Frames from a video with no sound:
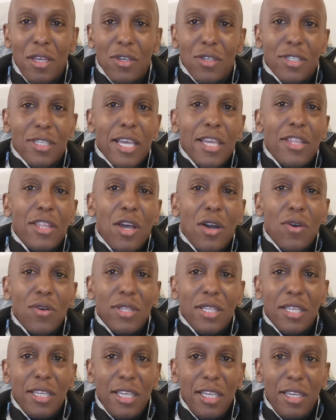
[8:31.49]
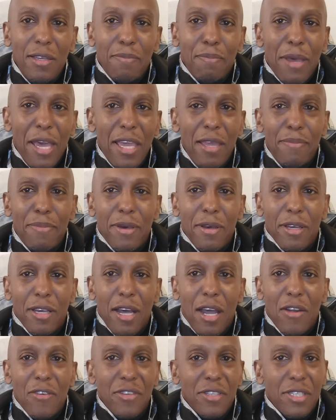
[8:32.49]
Because they know the paper
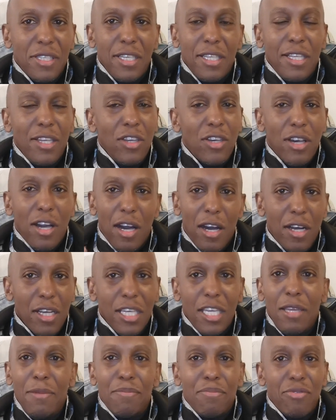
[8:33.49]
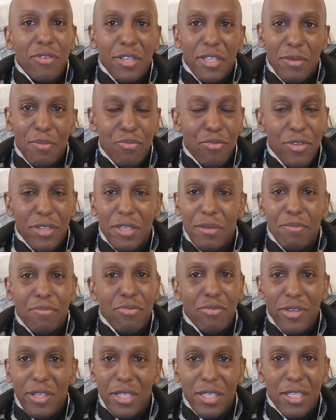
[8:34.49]
currency, you can't keep
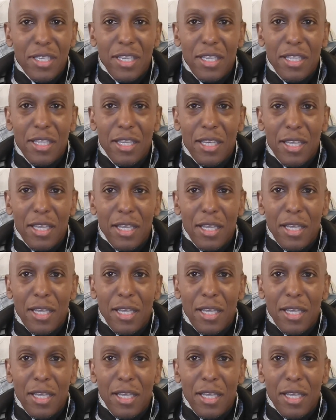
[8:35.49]
printing.